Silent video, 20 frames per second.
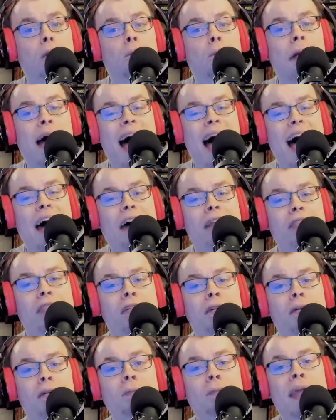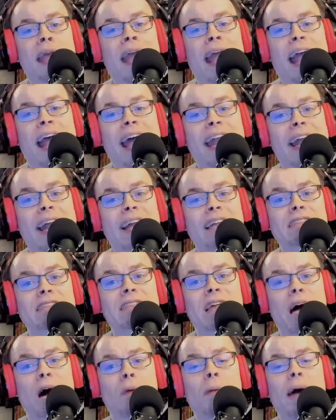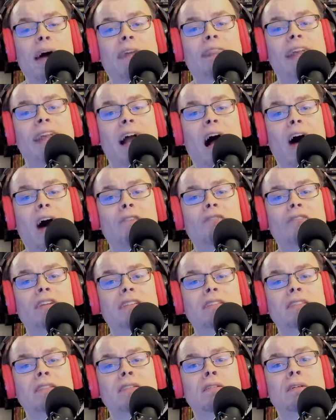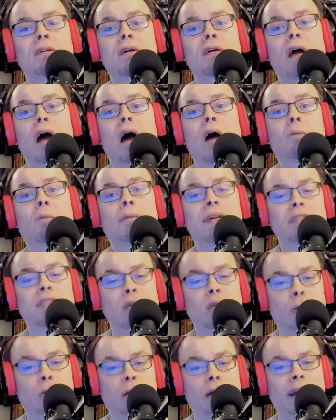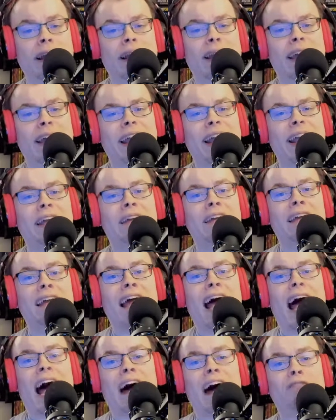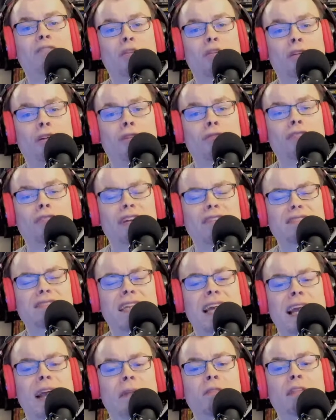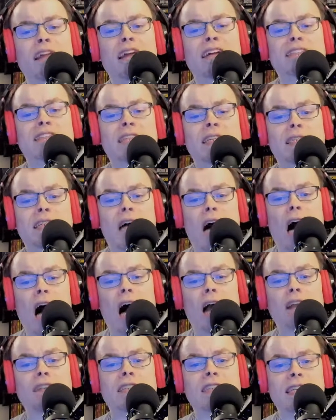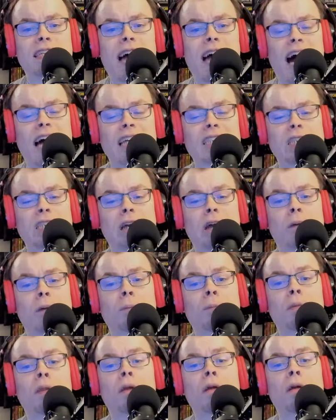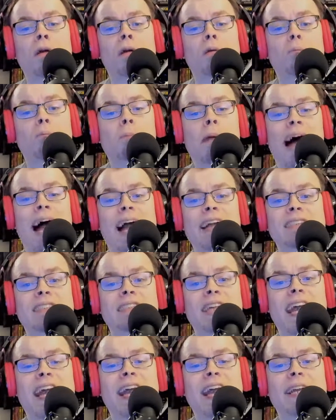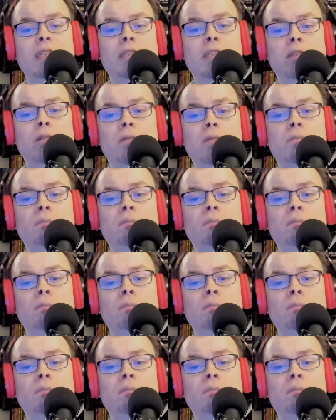path and ends up at the office of Mr. Brody Lee after refusing to talk to Dasha backstage.